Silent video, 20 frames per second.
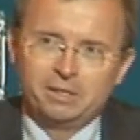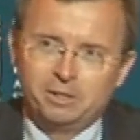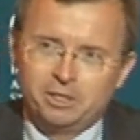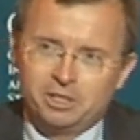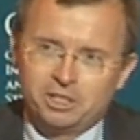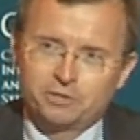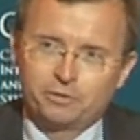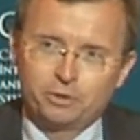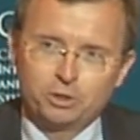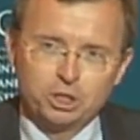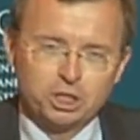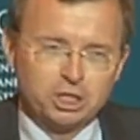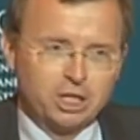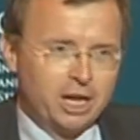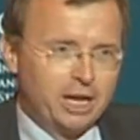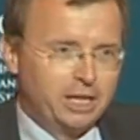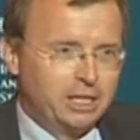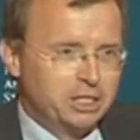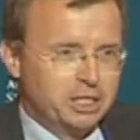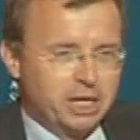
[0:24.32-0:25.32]
This first
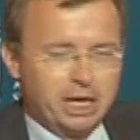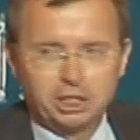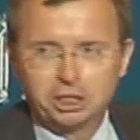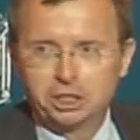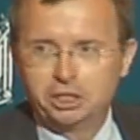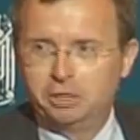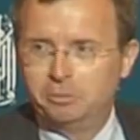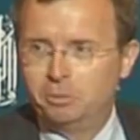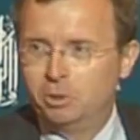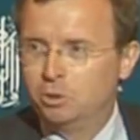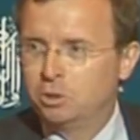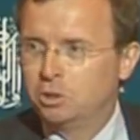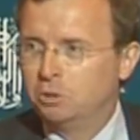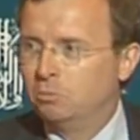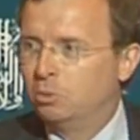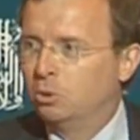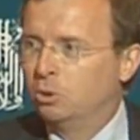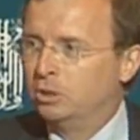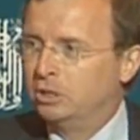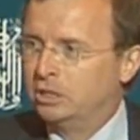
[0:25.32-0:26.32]
slide is actually the most
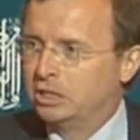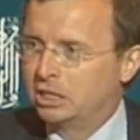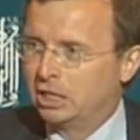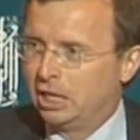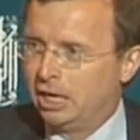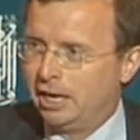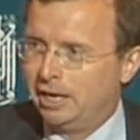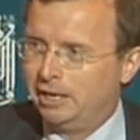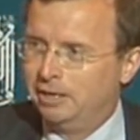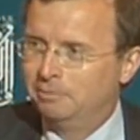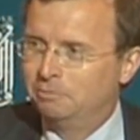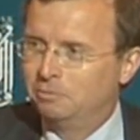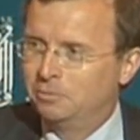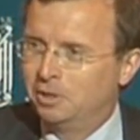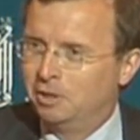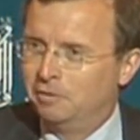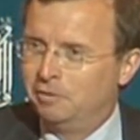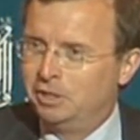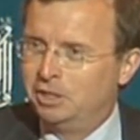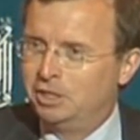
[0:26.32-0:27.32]
important slide
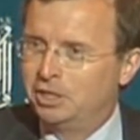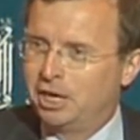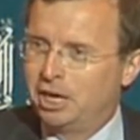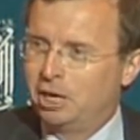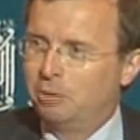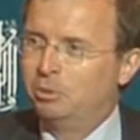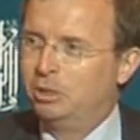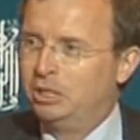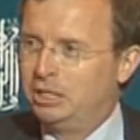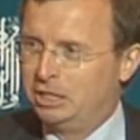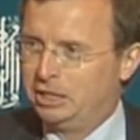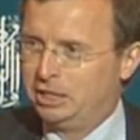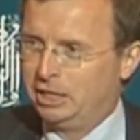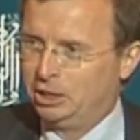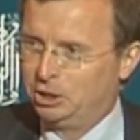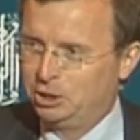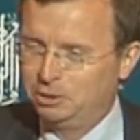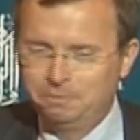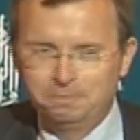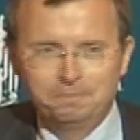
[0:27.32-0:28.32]
of the entire
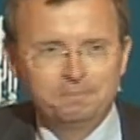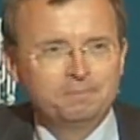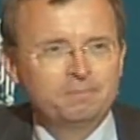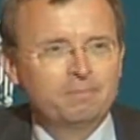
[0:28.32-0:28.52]
presentation.